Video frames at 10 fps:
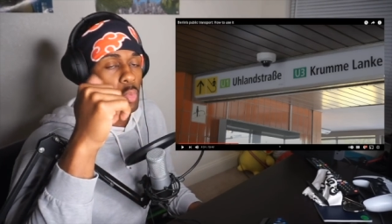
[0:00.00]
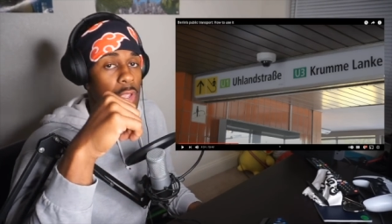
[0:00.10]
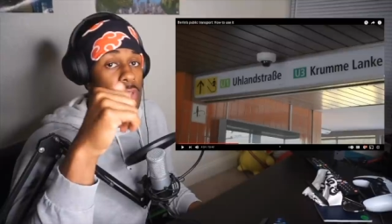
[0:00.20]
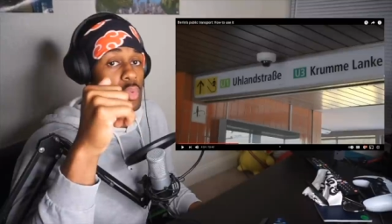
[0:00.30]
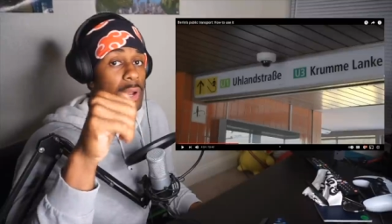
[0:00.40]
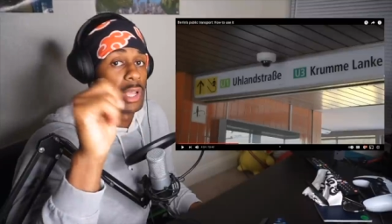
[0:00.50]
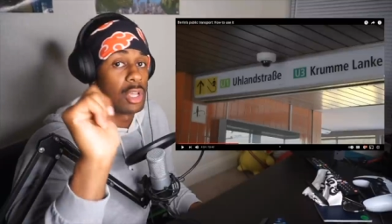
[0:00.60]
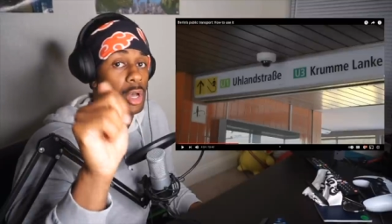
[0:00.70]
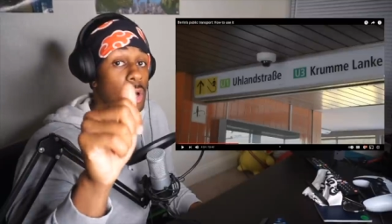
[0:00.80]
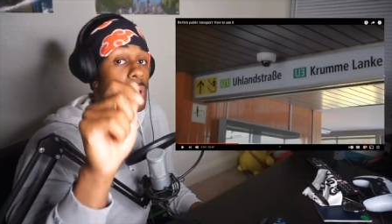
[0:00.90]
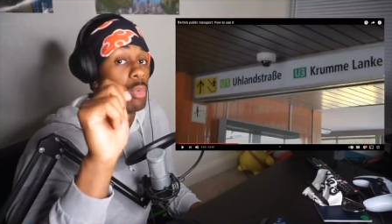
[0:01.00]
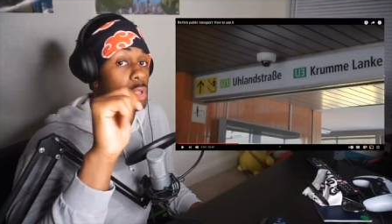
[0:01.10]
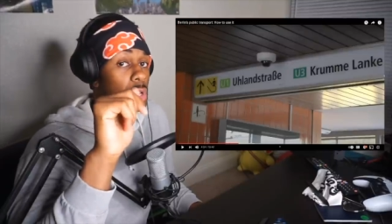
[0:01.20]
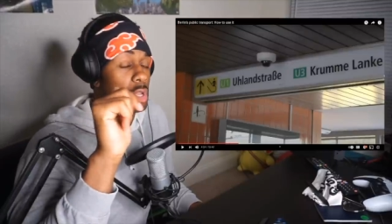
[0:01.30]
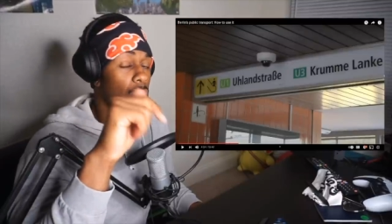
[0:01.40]
where you want to go and where
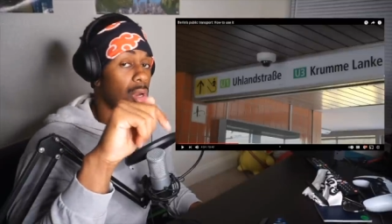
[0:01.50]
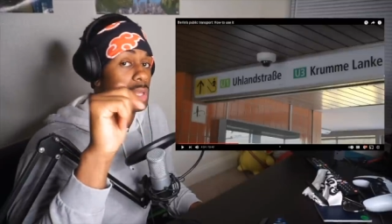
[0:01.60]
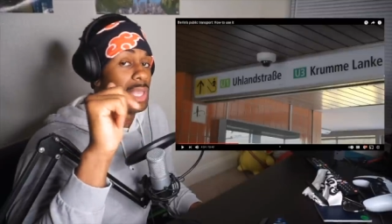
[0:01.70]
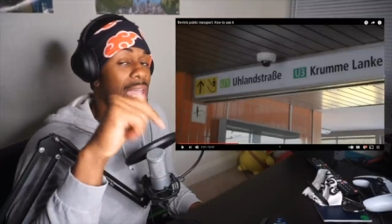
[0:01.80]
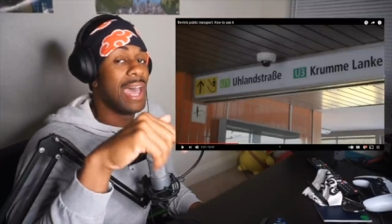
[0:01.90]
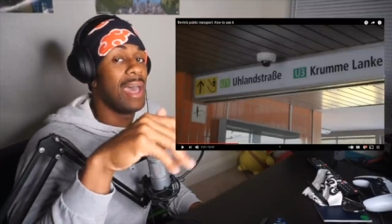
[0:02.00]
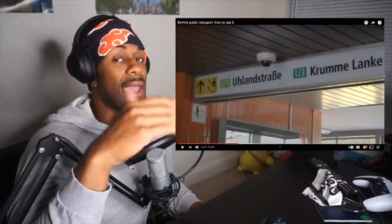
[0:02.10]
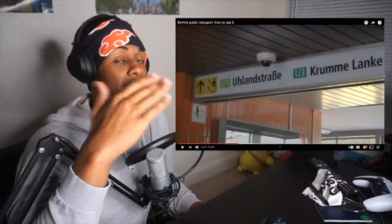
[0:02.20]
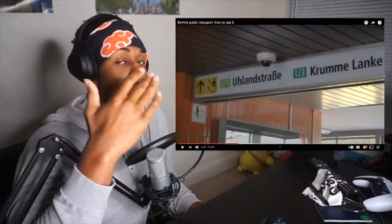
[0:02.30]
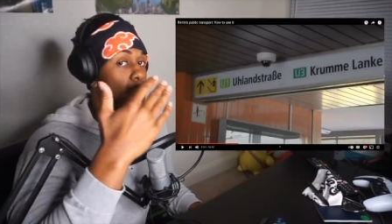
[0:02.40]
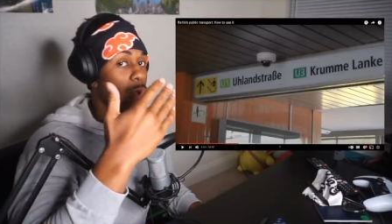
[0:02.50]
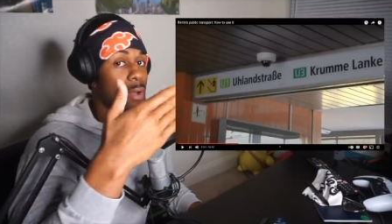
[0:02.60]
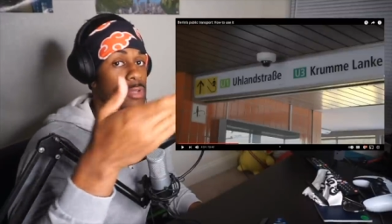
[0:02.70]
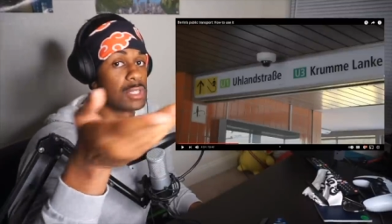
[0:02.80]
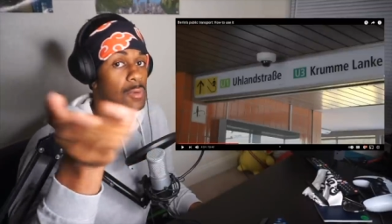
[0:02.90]
you're currently at, and it
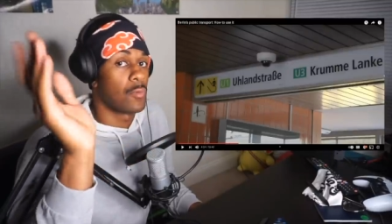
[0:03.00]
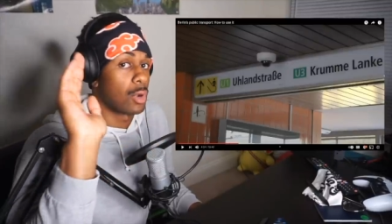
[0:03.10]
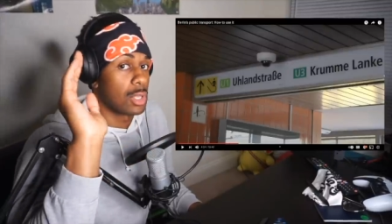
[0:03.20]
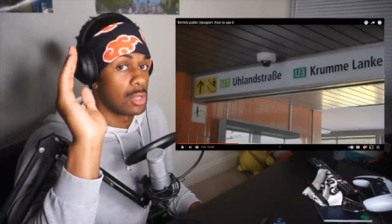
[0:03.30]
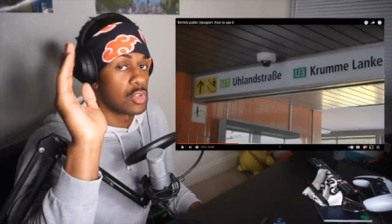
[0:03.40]
routes it for you.